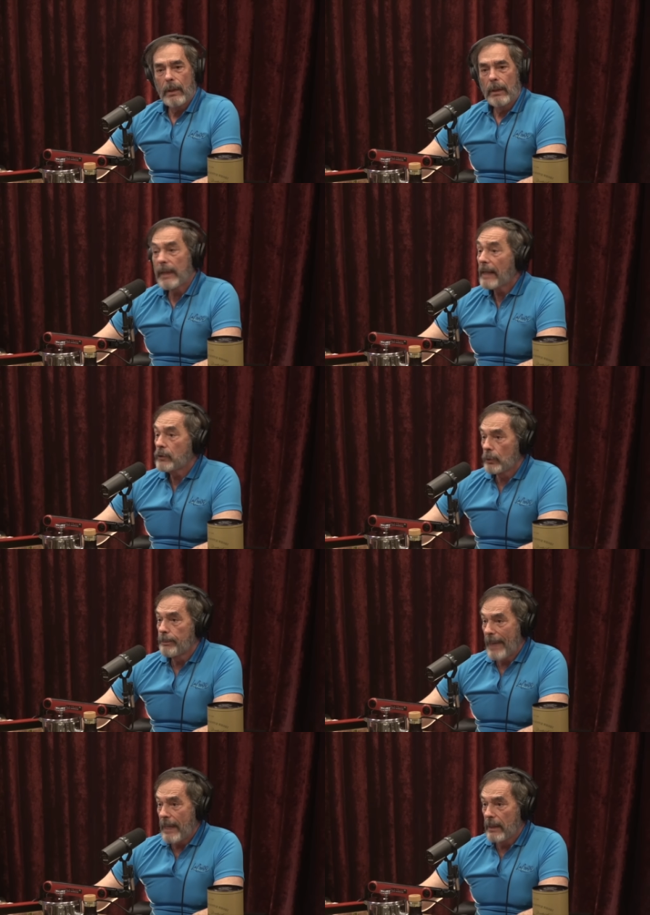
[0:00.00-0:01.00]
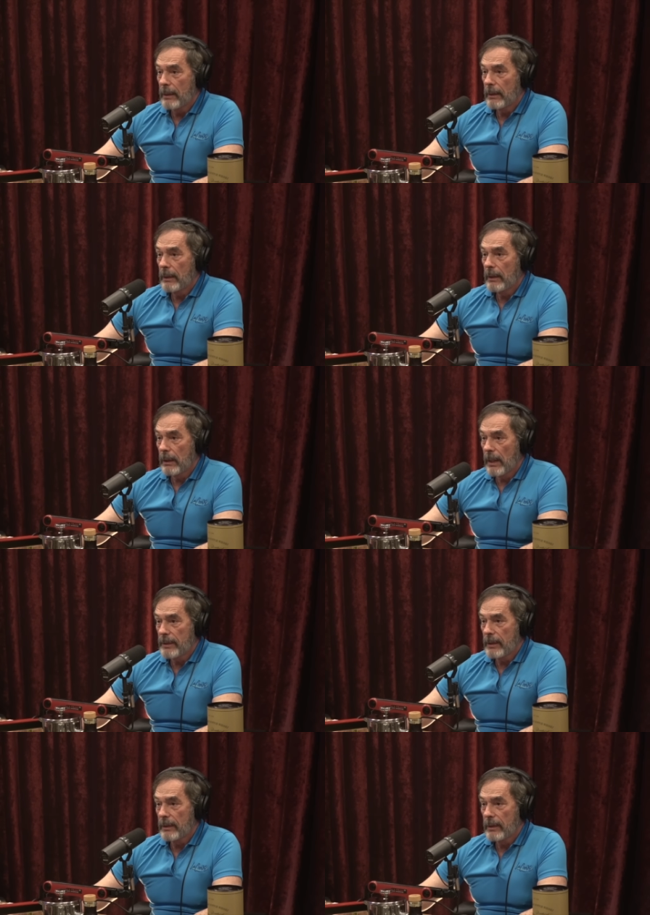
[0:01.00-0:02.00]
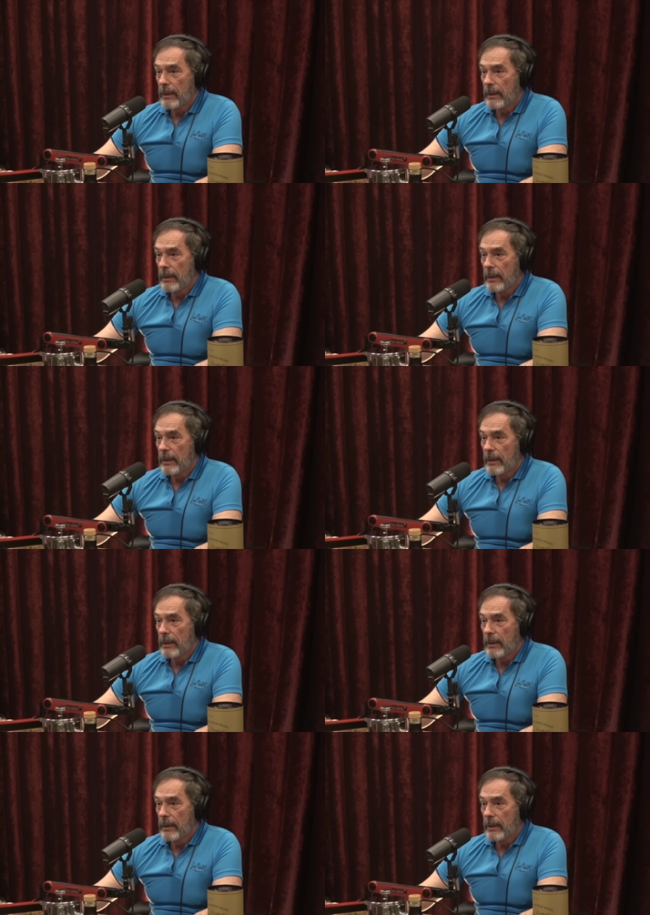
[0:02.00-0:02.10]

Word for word: Nigel Benn in London.